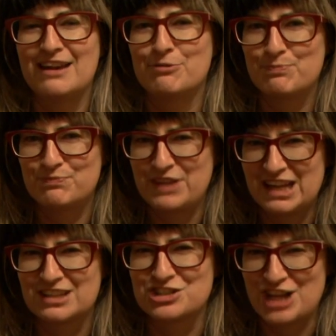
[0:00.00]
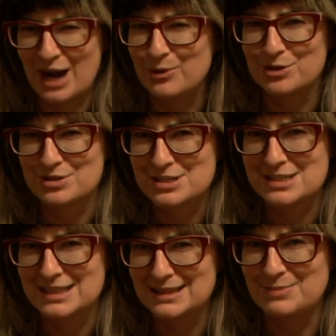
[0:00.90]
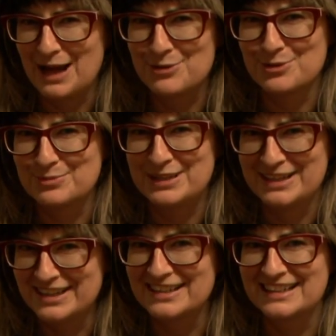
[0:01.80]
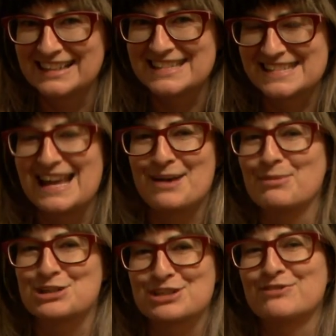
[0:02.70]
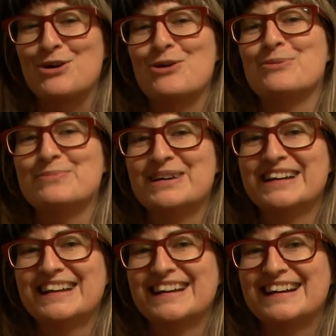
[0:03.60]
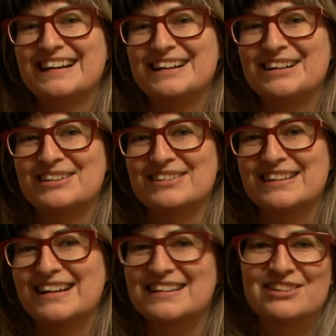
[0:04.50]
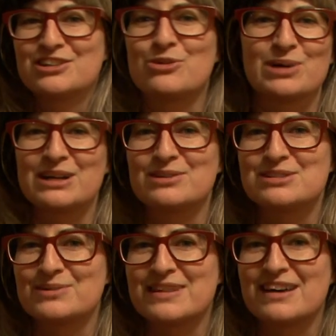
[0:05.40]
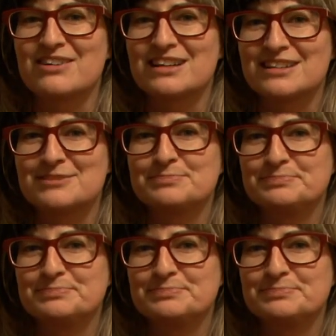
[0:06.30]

I've taken showers in the bathroom here. It's that much of a home. I don't know what I would do without it.